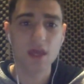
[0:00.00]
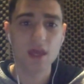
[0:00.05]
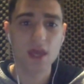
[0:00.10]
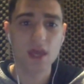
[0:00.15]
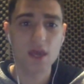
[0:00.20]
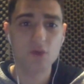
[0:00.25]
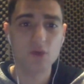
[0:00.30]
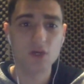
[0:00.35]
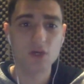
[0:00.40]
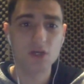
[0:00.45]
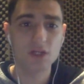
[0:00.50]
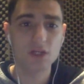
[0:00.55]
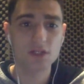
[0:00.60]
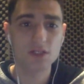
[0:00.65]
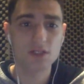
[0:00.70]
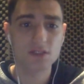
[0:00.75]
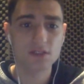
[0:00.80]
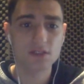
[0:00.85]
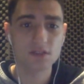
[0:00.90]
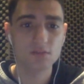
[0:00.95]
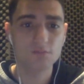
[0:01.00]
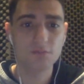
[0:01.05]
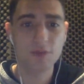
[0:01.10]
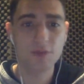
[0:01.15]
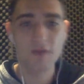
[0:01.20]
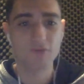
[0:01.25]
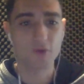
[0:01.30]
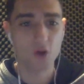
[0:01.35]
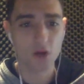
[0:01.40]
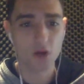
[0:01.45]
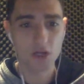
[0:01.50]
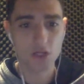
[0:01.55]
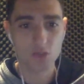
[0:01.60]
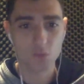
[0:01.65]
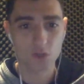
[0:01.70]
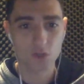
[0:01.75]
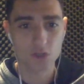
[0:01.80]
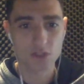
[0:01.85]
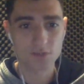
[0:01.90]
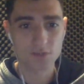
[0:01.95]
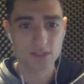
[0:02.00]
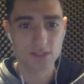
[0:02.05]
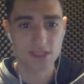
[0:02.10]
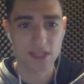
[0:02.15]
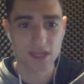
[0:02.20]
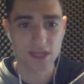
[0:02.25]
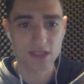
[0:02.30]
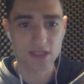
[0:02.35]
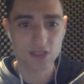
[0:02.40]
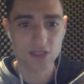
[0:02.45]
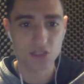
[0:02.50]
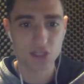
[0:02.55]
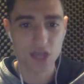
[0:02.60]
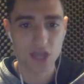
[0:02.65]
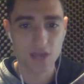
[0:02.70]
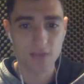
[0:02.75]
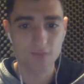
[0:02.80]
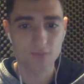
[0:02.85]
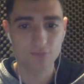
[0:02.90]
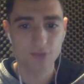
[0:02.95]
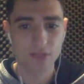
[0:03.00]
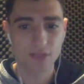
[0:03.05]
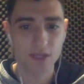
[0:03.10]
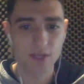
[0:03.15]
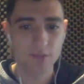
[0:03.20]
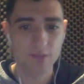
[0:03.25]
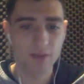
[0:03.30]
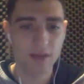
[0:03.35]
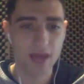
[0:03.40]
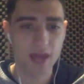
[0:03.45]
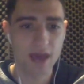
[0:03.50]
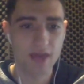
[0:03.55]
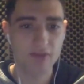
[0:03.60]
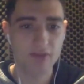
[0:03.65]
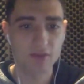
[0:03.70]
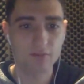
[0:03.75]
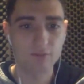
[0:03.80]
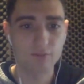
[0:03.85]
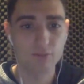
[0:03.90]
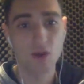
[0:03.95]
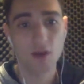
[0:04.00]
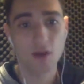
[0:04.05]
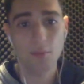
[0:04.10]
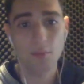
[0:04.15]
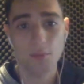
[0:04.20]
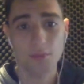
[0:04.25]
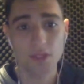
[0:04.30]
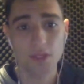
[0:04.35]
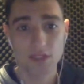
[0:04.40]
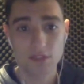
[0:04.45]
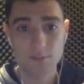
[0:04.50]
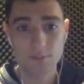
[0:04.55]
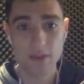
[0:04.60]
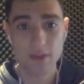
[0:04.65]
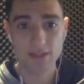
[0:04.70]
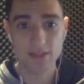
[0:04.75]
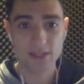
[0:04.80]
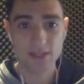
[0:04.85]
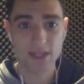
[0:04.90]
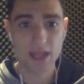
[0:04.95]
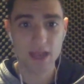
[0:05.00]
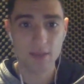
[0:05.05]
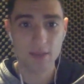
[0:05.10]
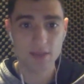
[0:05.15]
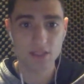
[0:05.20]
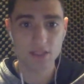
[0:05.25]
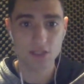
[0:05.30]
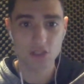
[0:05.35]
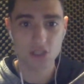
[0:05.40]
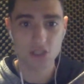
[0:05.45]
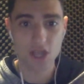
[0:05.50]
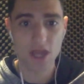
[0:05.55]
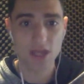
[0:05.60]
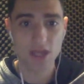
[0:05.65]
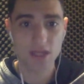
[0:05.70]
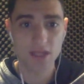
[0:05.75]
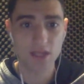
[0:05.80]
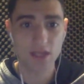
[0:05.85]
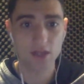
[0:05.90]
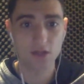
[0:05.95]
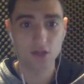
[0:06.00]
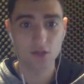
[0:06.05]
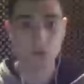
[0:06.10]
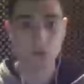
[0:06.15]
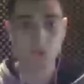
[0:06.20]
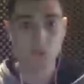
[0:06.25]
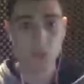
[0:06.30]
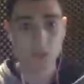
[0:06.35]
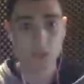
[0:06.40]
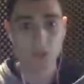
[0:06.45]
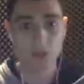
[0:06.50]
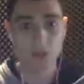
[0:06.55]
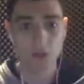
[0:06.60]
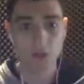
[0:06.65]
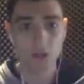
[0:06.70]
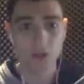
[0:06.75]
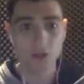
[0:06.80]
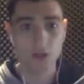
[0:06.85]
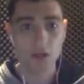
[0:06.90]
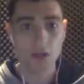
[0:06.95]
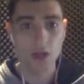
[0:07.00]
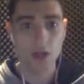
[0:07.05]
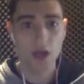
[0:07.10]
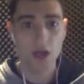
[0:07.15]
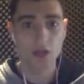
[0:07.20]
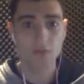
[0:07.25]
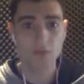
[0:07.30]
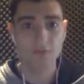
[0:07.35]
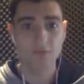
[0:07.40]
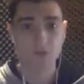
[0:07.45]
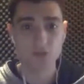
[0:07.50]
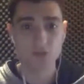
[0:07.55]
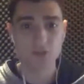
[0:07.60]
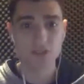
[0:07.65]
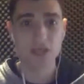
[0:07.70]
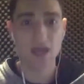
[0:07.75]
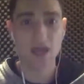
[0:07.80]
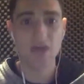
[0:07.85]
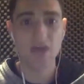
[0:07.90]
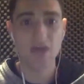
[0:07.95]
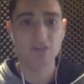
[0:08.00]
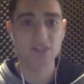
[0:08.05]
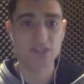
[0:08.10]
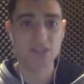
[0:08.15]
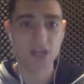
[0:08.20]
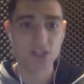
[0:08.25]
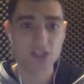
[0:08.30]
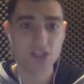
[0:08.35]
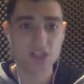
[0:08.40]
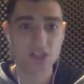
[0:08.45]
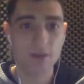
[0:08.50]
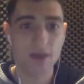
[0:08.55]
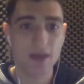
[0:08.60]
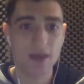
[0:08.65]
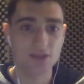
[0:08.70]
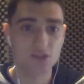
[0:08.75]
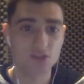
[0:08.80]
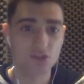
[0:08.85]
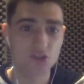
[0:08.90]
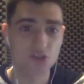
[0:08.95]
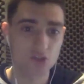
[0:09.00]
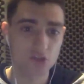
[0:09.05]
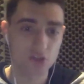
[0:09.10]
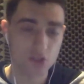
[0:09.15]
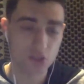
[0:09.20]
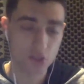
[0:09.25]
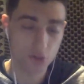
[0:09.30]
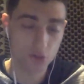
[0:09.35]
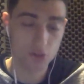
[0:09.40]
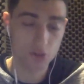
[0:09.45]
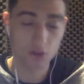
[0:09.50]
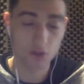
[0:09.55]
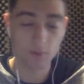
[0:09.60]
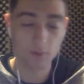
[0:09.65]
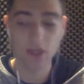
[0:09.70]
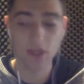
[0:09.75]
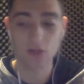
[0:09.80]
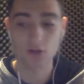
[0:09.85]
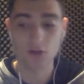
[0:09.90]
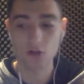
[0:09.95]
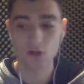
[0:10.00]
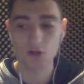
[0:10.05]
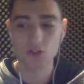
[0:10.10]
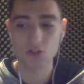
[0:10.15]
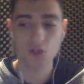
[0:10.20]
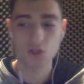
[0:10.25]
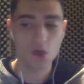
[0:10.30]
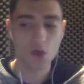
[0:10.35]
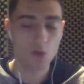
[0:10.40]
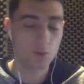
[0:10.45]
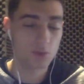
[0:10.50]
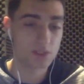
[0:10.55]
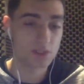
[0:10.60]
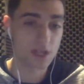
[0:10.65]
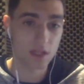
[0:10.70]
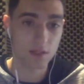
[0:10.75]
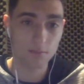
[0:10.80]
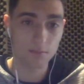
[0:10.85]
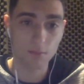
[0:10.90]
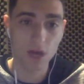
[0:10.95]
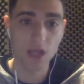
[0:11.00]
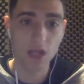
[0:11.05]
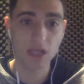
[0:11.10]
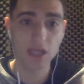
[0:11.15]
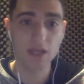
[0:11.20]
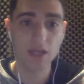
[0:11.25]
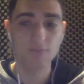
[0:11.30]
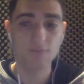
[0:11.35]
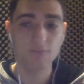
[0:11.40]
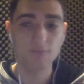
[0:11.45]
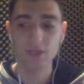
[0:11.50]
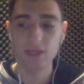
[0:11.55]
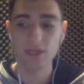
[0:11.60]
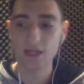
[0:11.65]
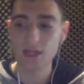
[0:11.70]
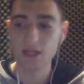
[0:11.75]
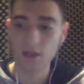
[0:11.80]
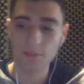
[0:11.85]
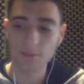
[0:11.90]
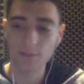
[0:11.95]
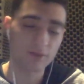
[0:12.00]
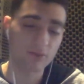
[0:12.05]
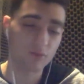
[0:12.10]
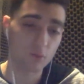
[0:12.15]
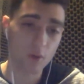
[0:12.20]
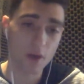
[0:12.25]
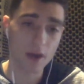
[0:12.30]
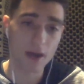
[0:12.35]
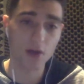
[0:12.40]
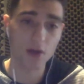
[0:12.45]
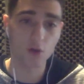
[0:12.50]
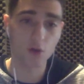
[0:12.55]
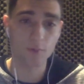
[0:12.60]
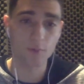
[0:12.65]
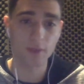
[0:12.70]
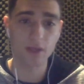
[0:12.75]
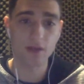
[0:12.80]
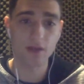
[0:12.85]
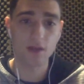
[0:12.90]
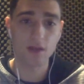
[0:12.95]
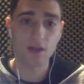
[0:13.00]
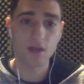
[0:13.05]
It was by far his worst mistake as a Jet. He had been having probably his best game as a Jet. He had looked really good. The first half, his touchdown pass to Jermaine Kearse was on the money. He had a couple of wide open